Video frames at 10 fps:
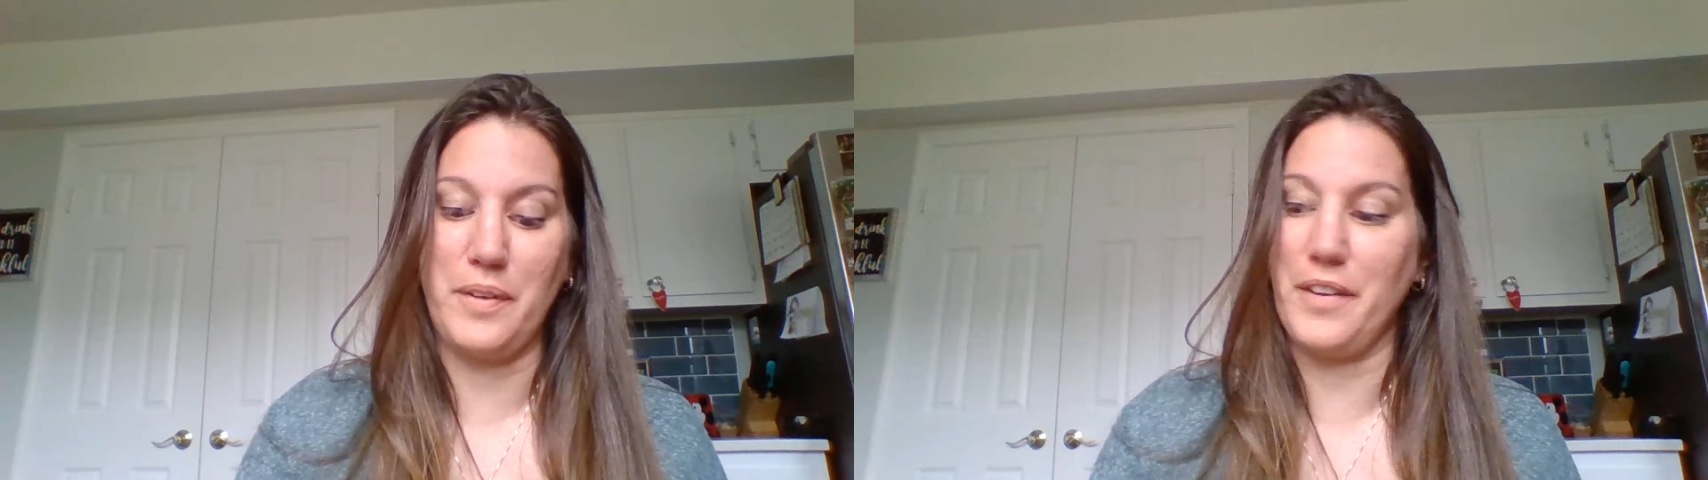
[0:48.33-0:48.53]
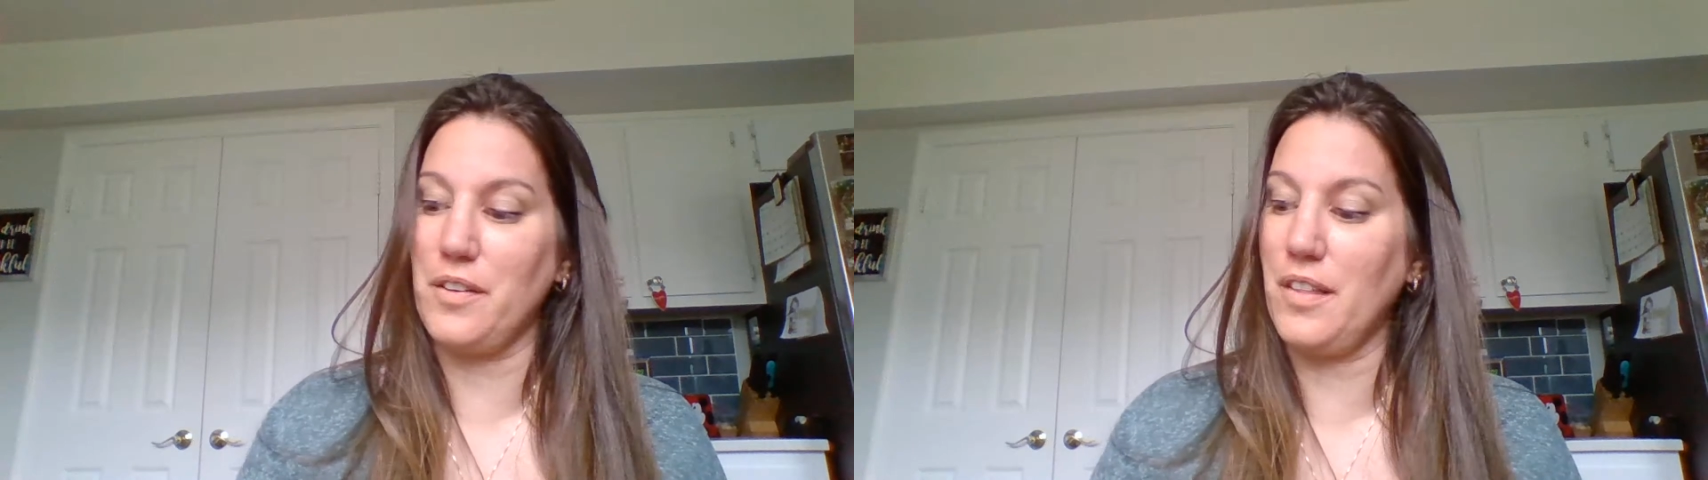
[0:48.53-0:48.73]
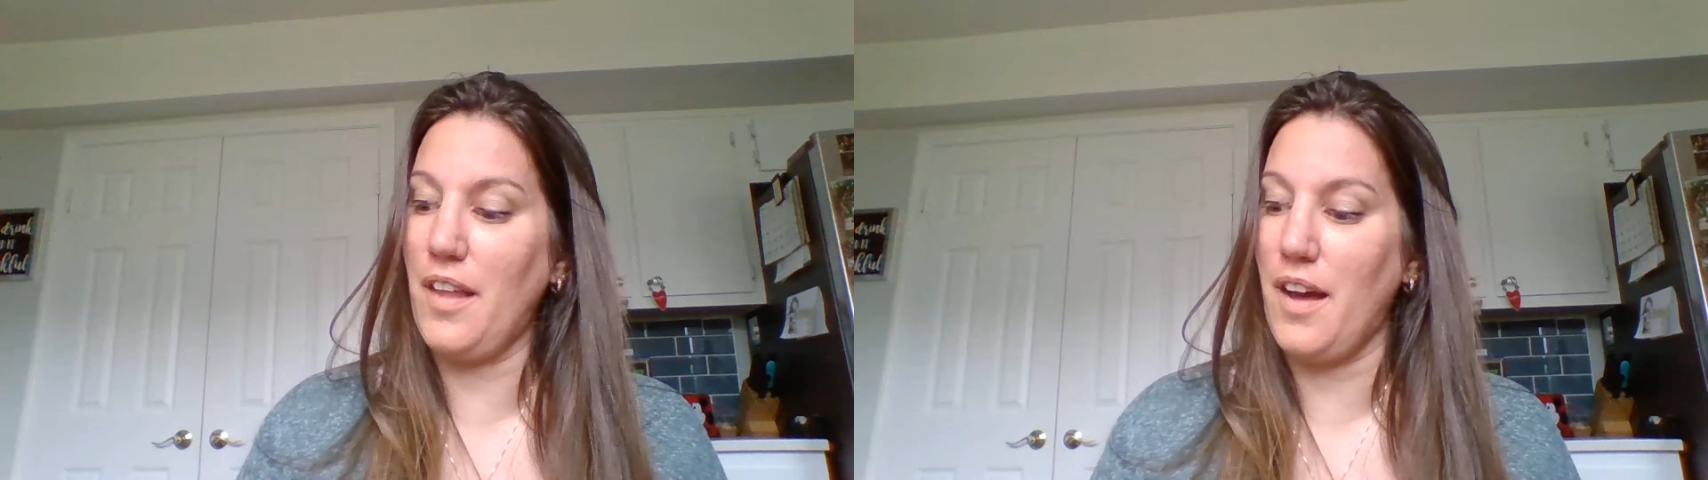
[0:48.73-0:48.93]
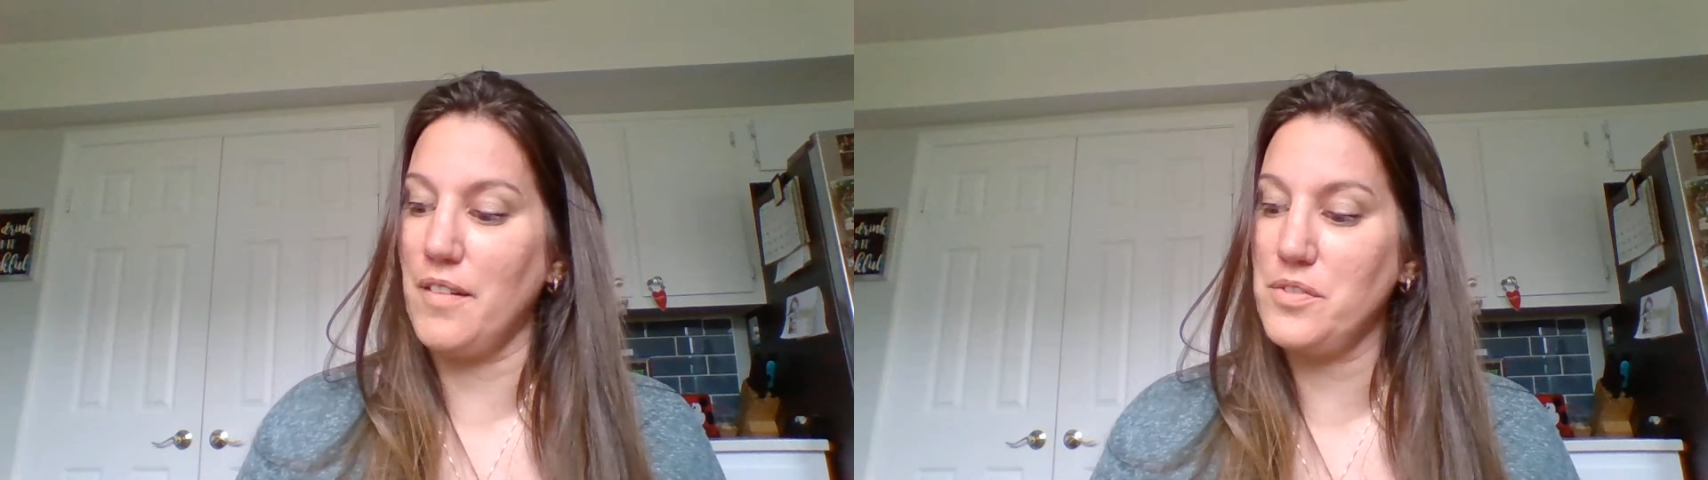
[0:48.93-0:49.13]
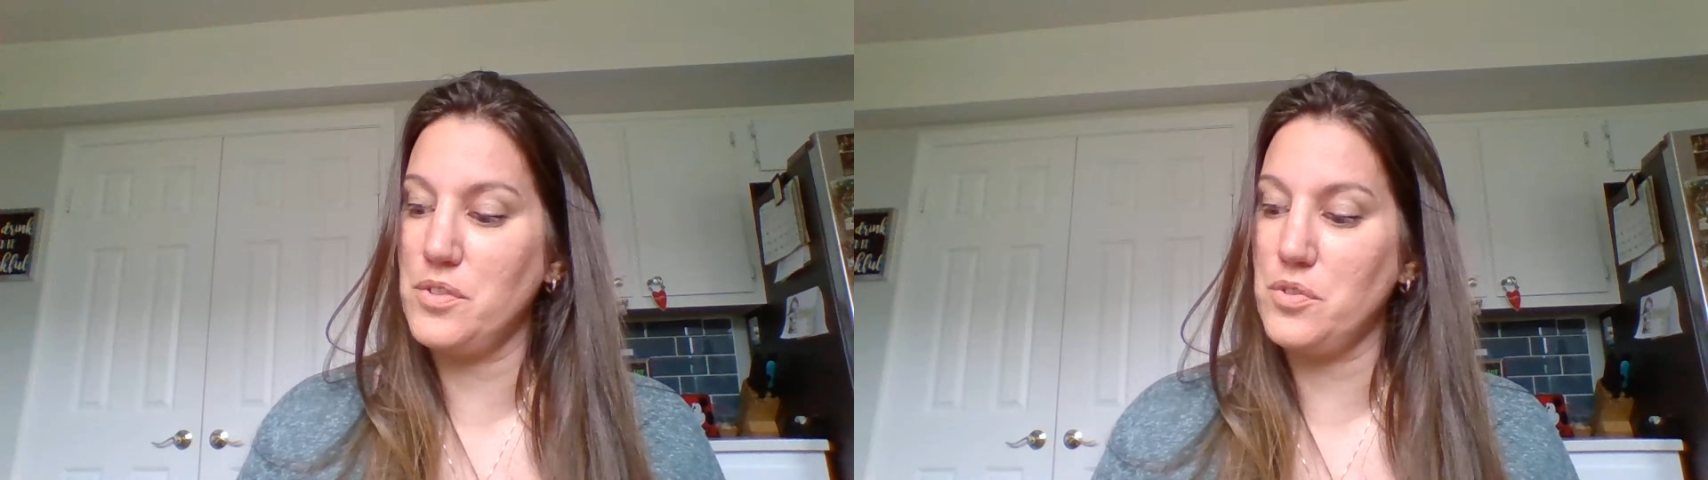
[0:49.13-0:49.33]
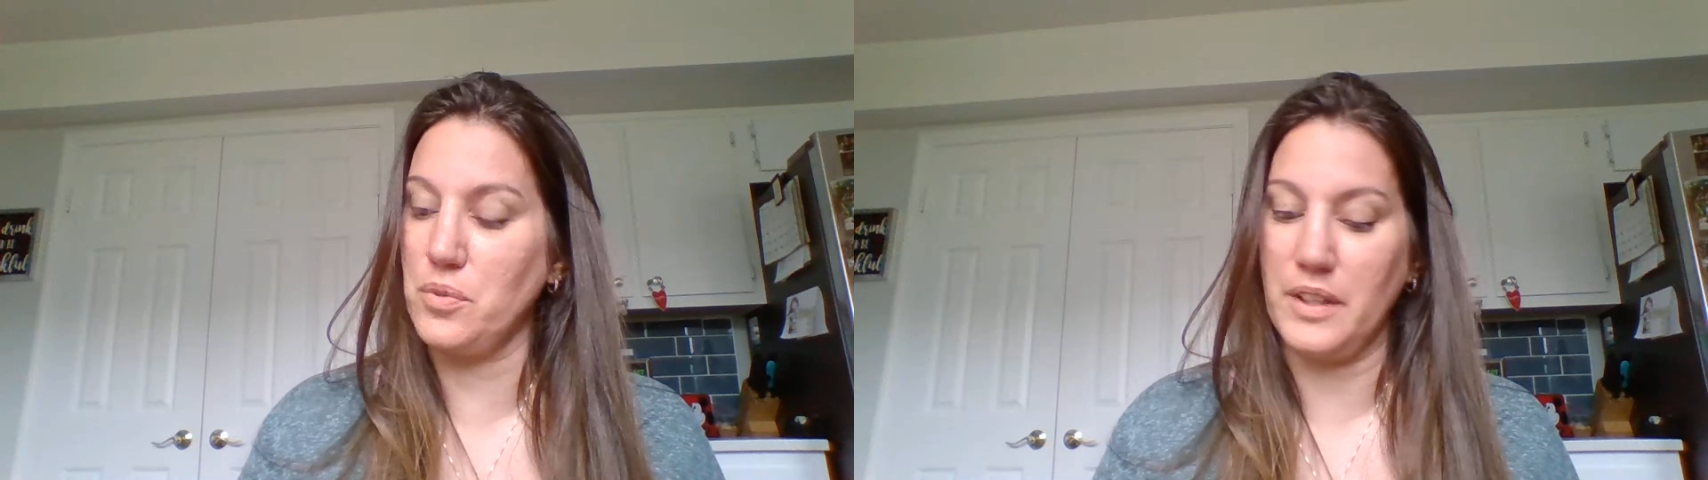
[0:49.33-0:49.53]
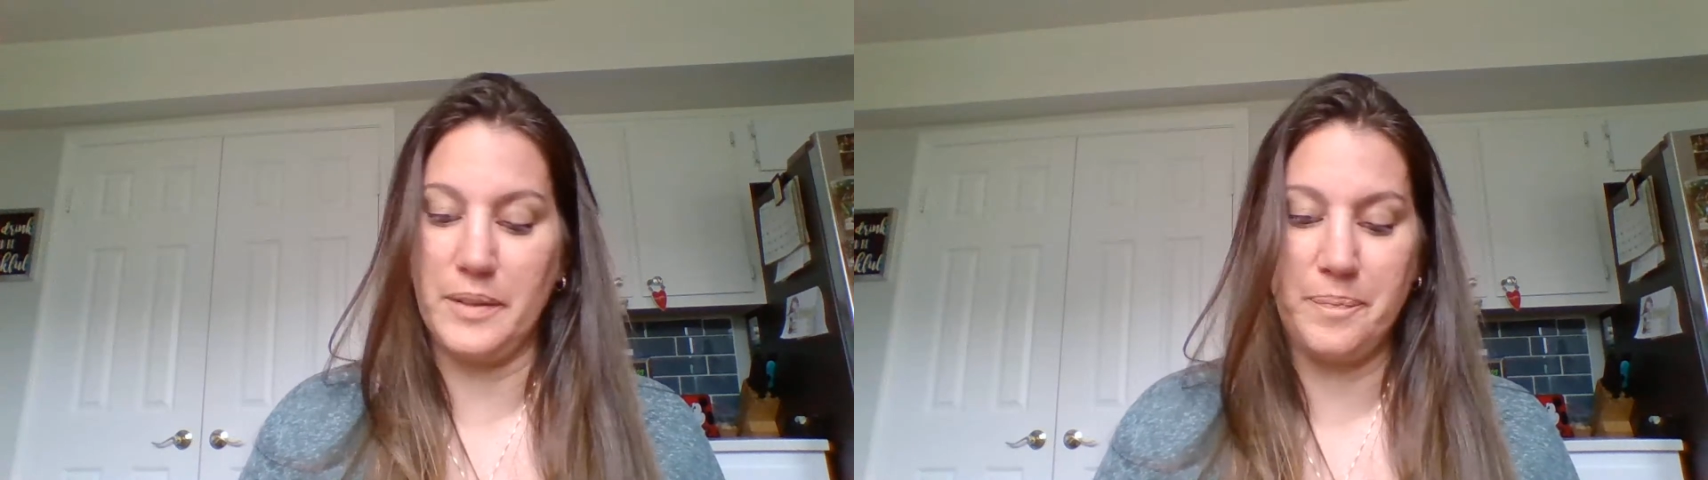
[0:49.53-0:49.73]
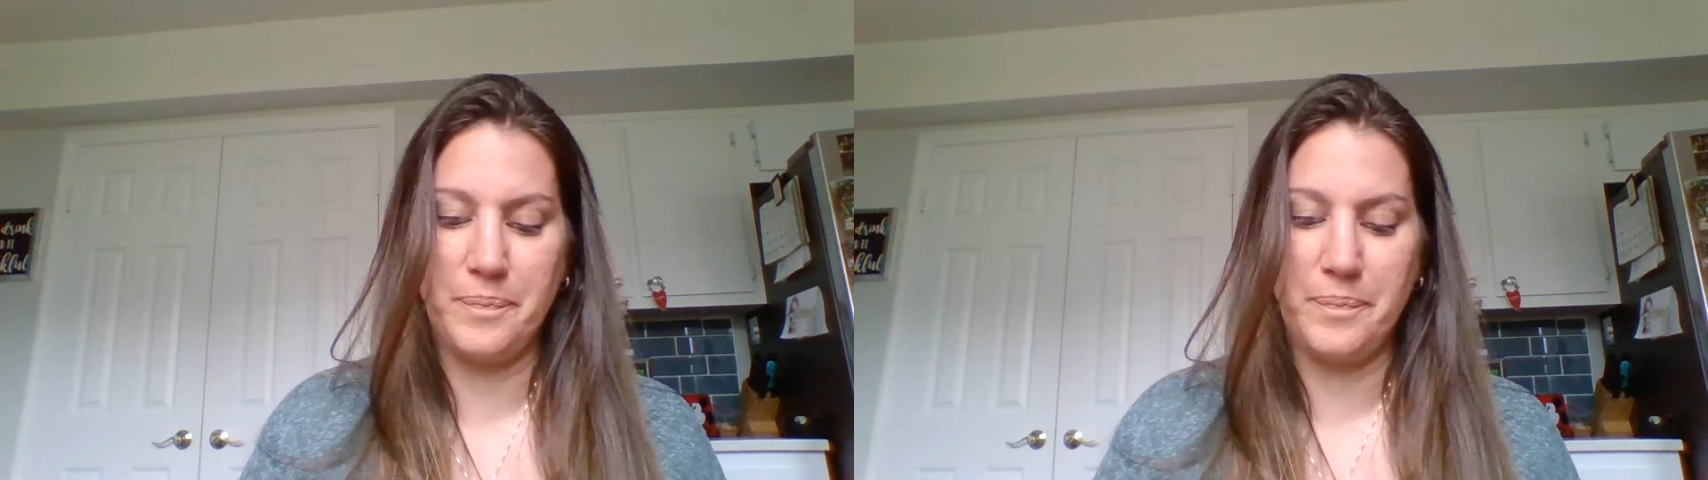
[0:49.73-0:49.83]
there loves Julia.